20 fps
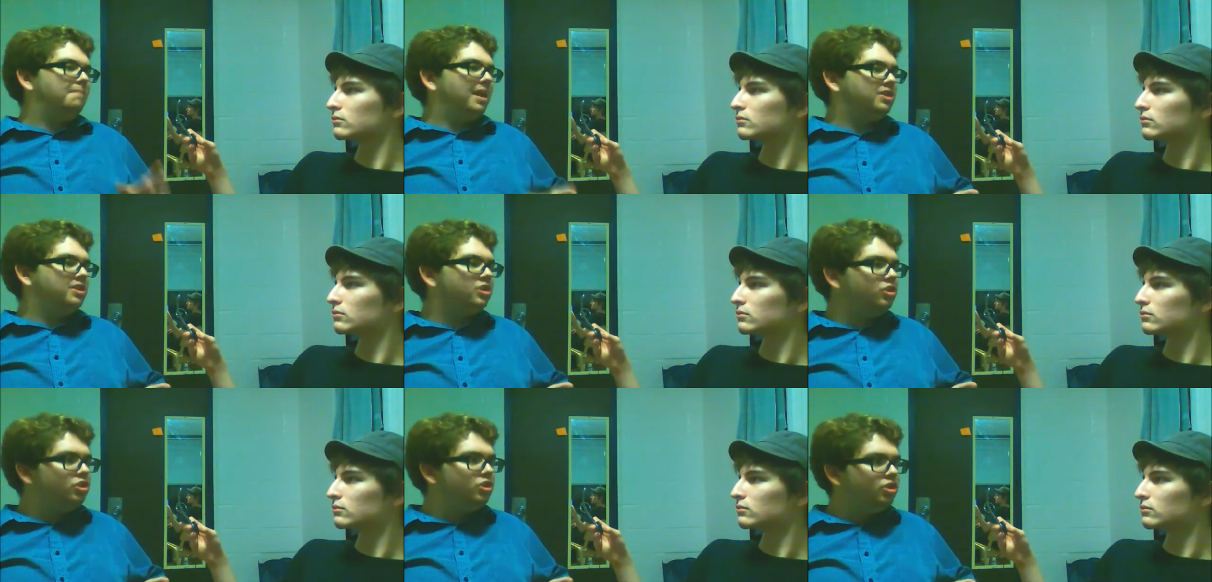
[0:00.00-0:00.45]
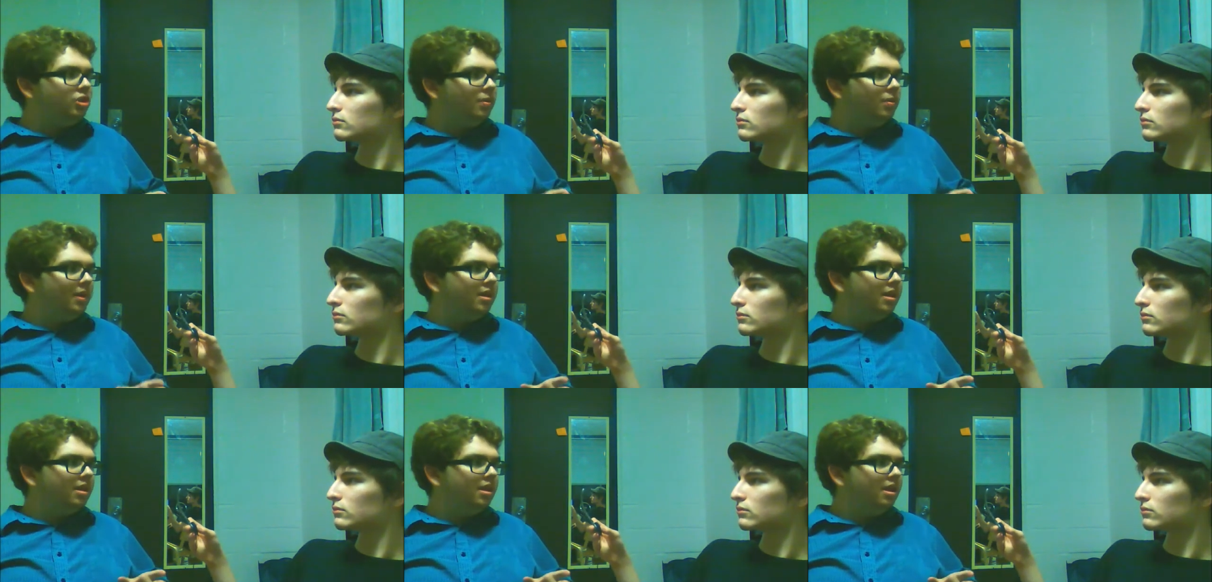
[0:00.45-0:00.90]
Speaker 1: message to
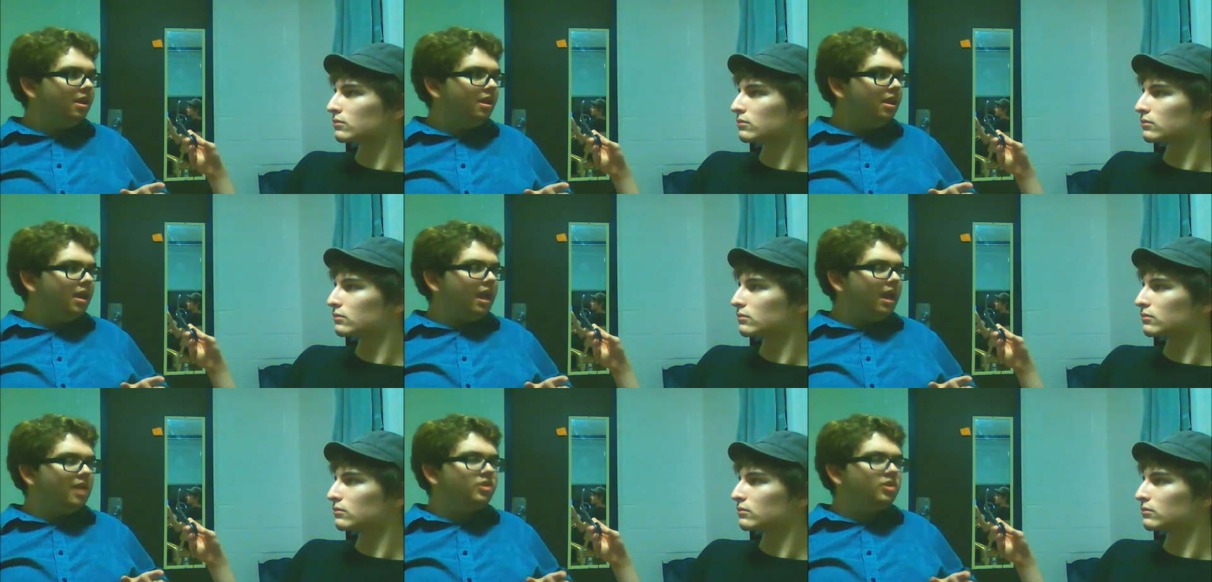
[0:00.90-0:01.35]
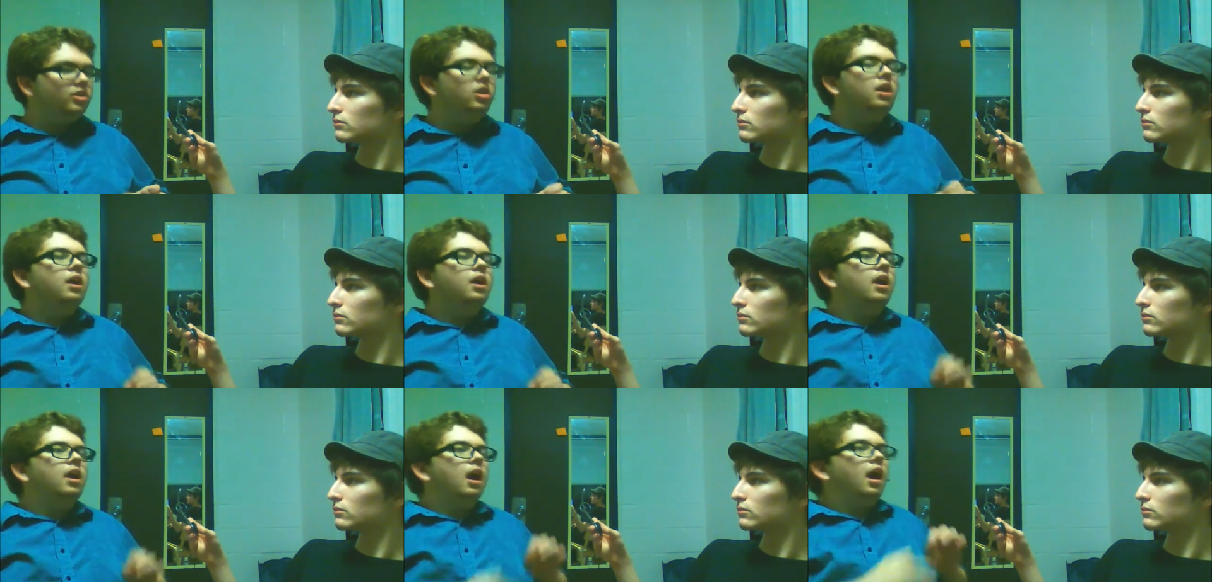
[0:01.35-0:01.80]
it, it's...
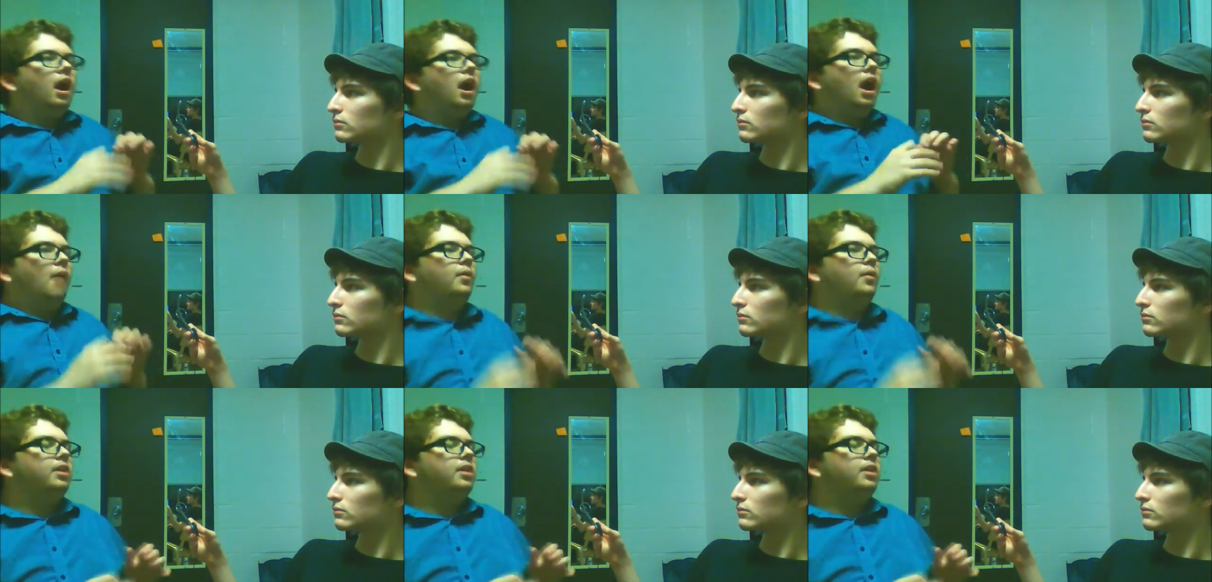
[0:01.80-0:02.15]
I